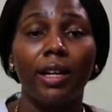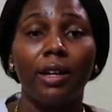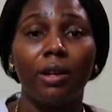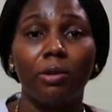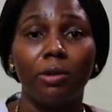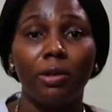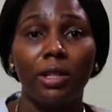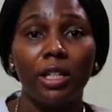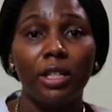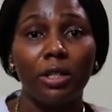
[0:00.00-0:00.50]

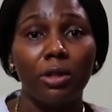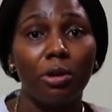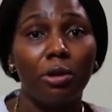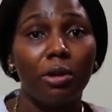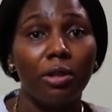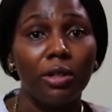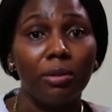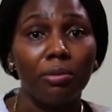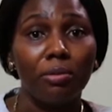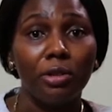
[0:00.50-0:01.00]
we need to
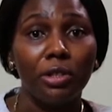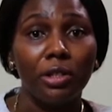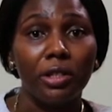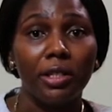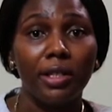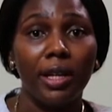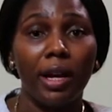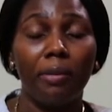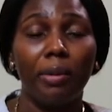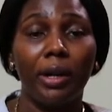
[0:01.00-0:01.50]
cut the
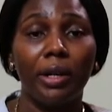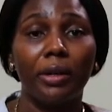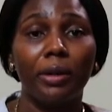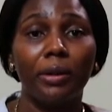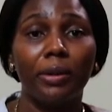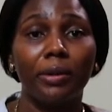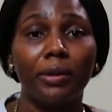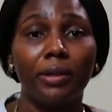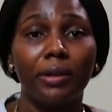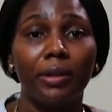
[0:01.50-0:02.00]
bushes around
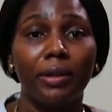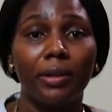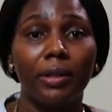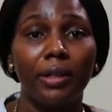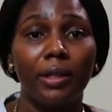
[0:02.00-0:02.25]
us.